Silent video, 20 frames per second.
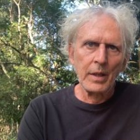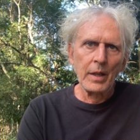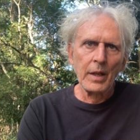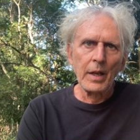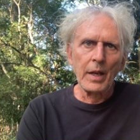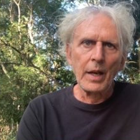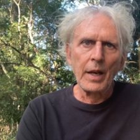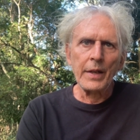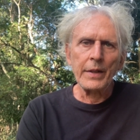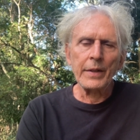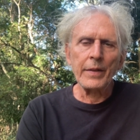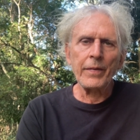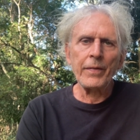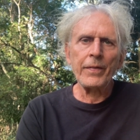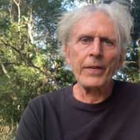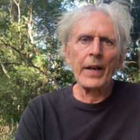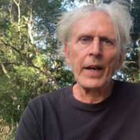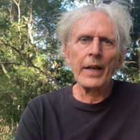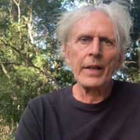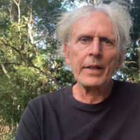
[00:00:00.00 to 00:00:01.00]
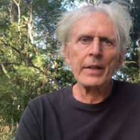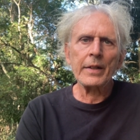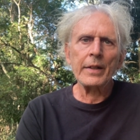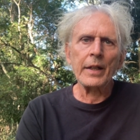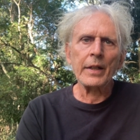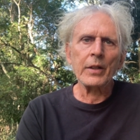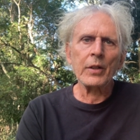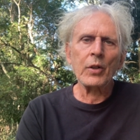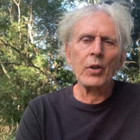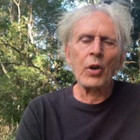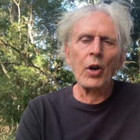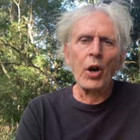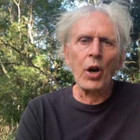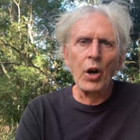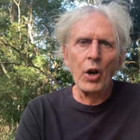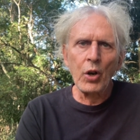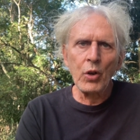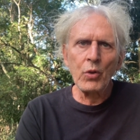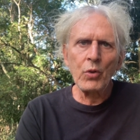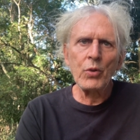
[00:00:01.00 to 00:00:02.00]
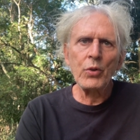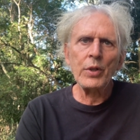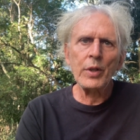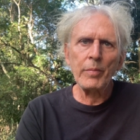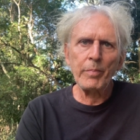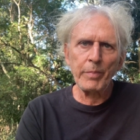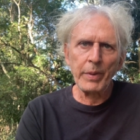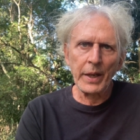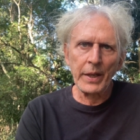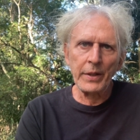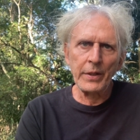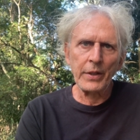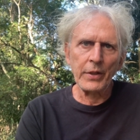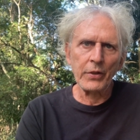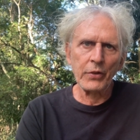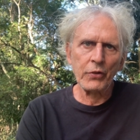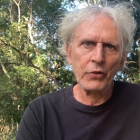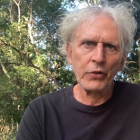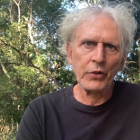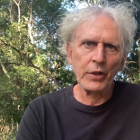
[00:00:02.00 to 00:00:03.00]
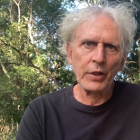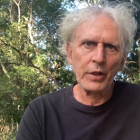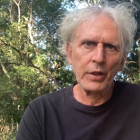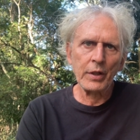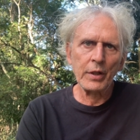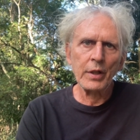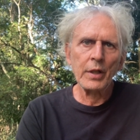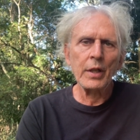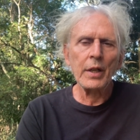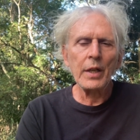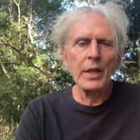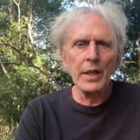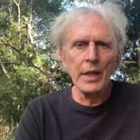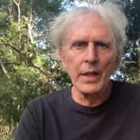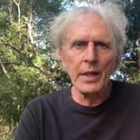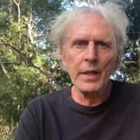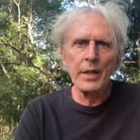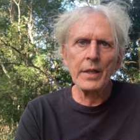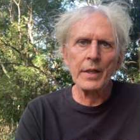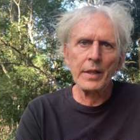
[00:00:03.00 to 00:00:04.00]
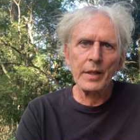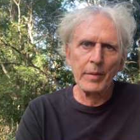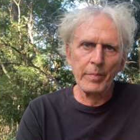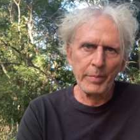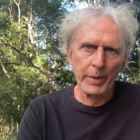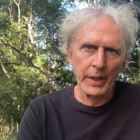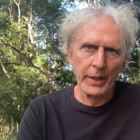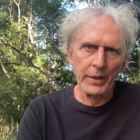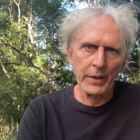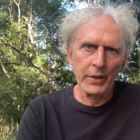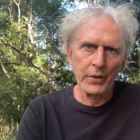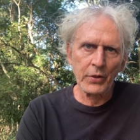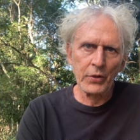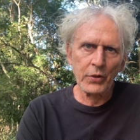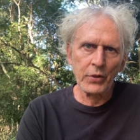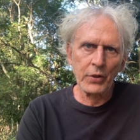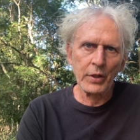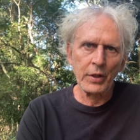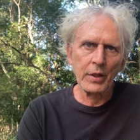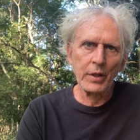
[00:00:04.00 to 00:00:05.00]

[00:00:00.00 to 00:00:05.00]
and the fact that codependency, interdependency,